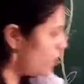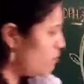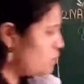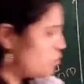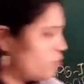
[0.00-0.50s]

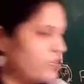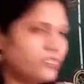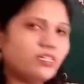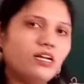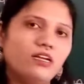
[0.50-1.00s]
comes
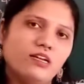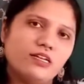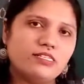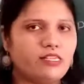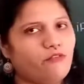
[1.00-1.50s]
towards the
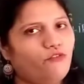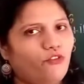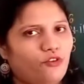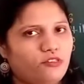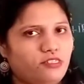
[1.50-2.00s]
same
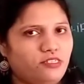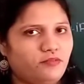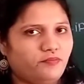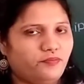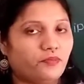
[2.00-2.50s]

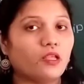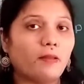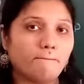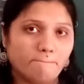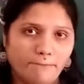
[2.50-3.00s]
photosystem.
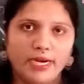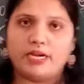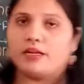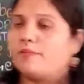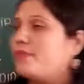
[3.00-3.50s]
But
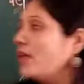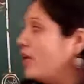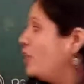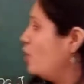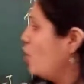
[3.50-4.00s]

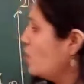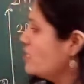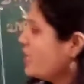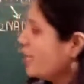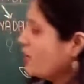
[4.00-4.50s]
in the
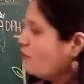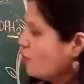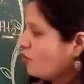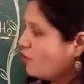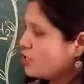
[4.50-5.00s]
non-cyclic
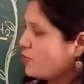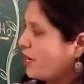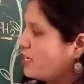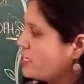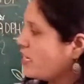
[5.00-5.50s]

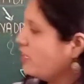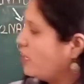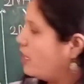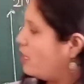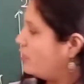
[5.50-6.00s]
photophosphorylation,
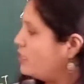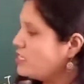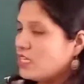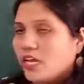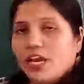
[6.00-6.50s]

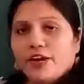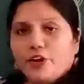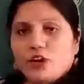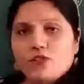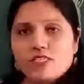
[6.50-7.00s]
this
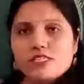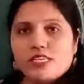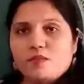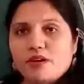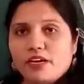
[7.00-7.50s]
electron which is
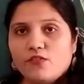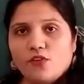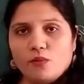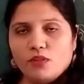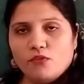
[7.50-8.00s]
emitted
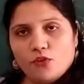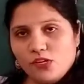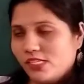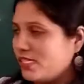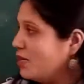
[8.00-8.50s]
from the
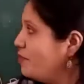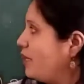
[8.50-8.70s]
photosystem,